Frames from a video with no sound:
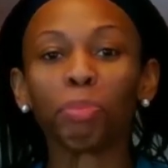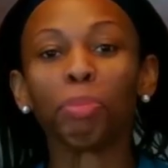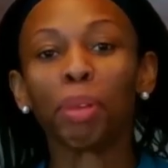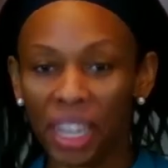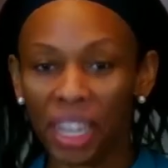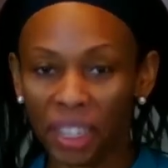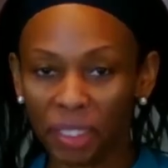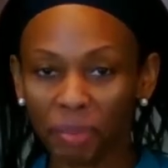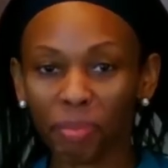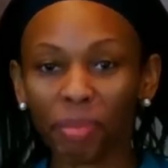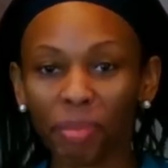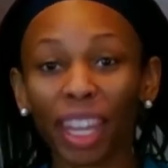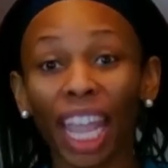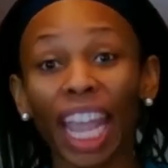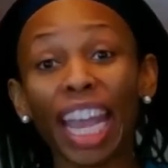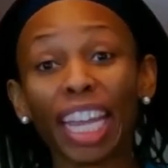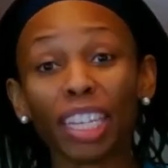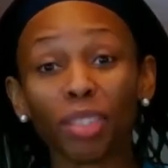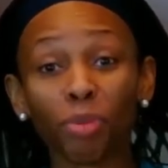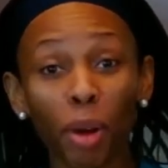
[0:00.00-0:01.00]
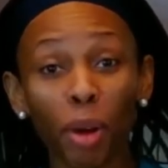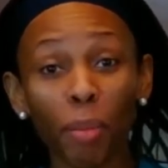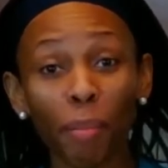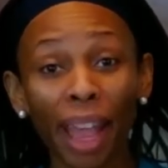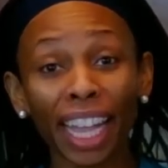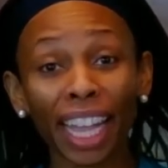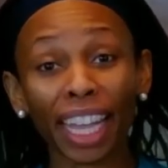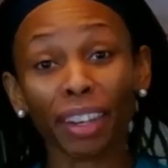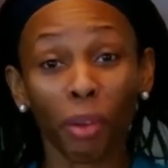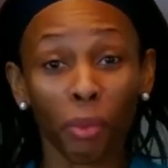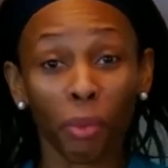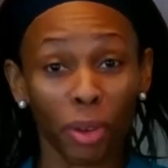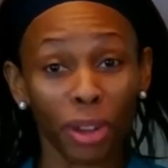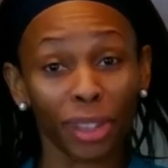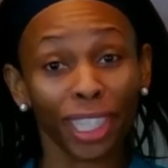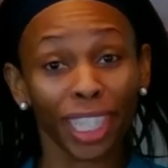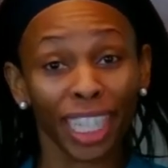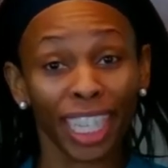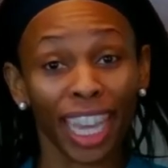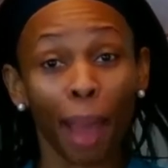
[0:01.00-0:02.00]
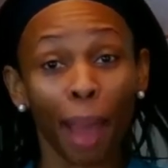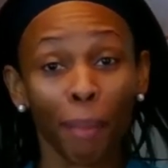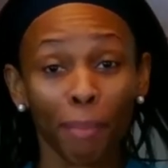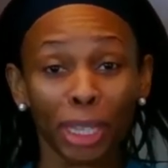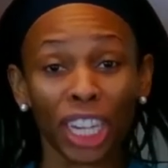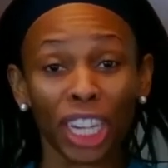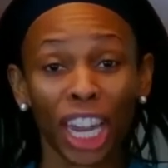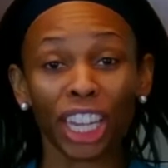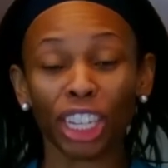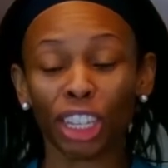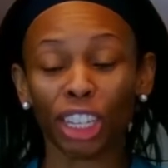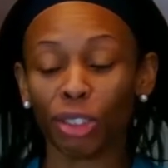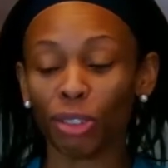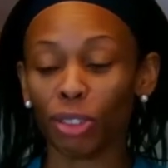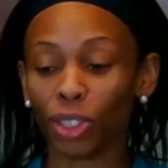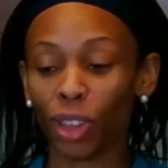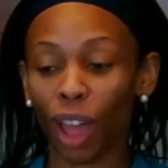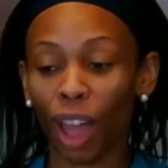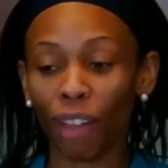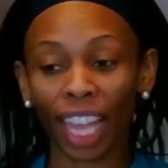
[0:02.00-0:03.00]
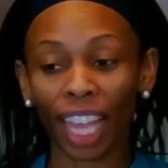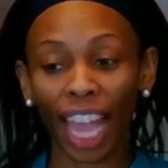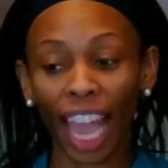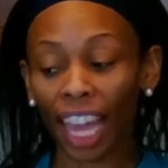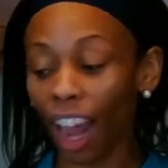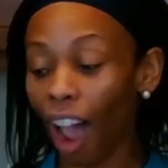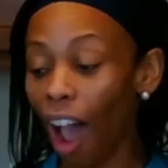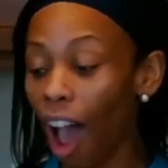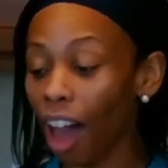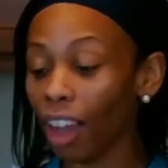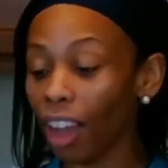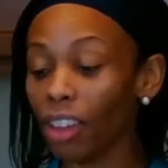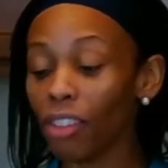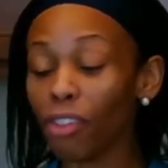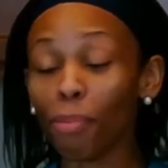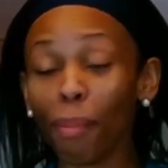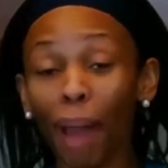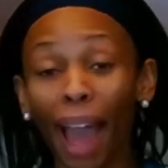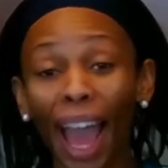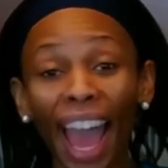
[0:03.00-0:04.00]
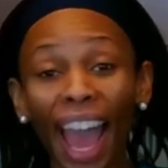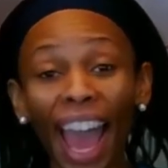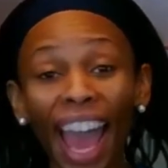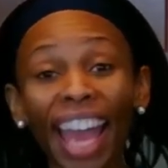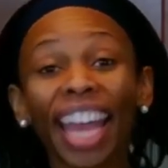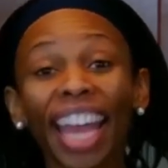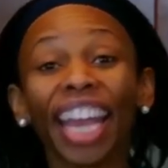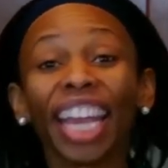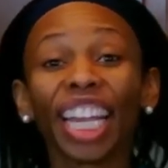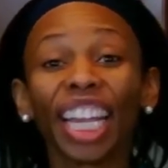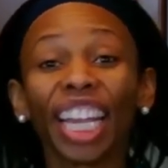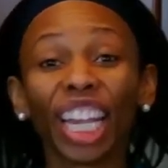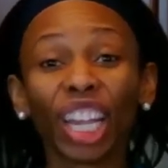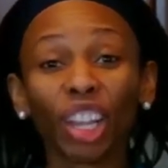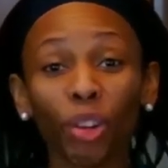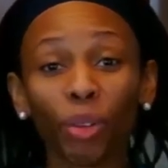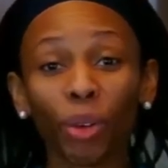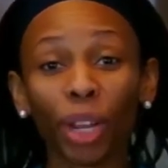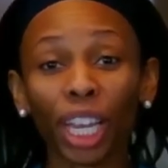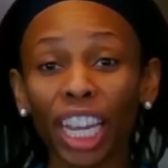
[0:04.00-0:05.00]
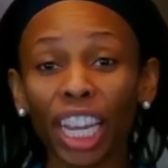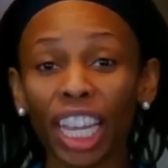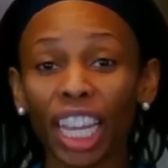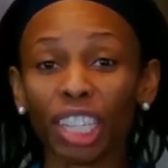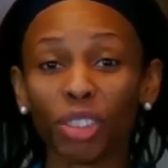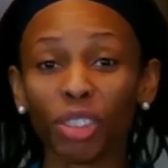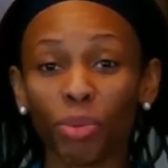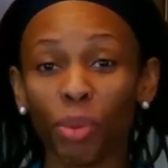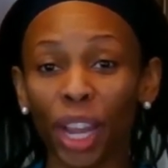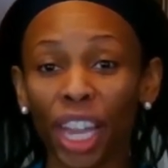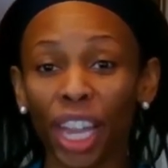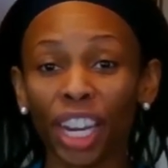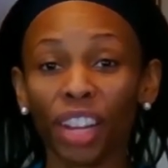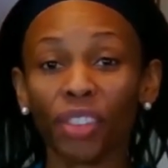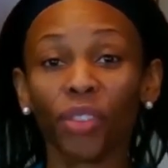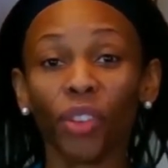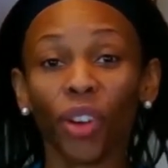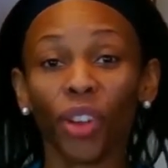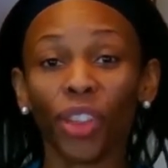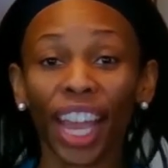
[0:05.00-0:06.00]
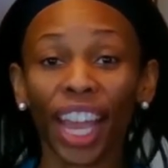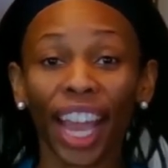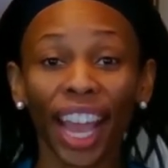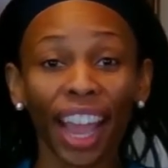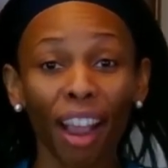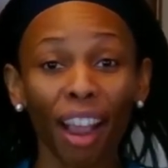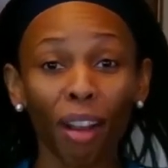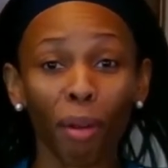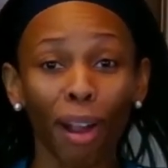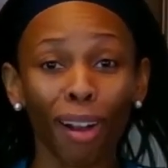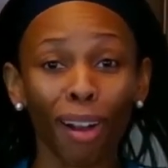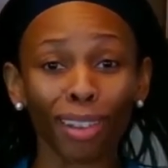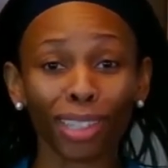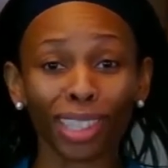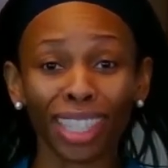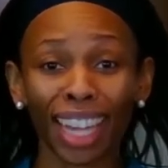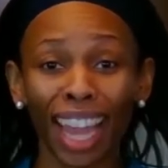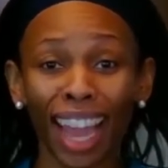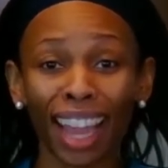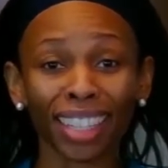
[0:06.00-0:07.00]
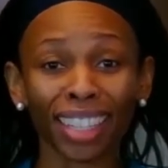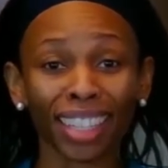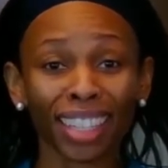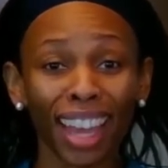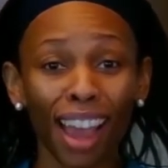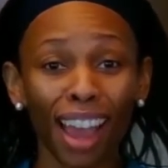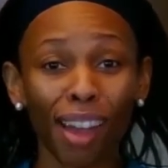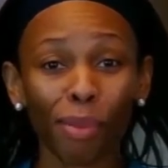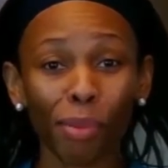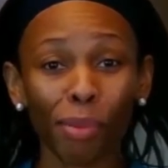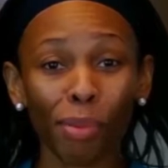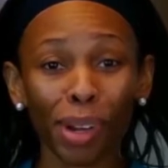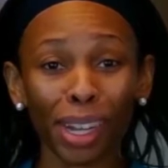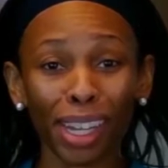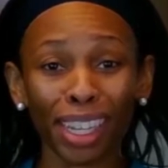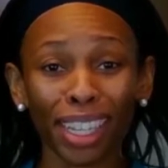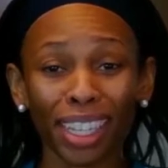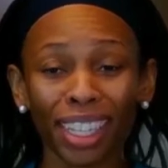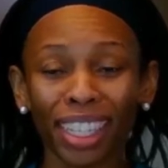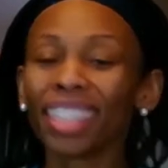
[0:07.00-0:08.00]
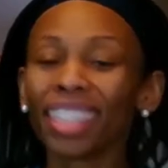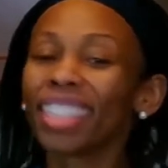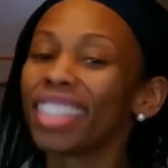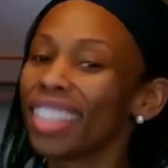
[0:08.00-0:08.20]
But as we're making them, we'll see how much I use. So I've got all of my ingredients ready for the egg rolls. Now it's time for what?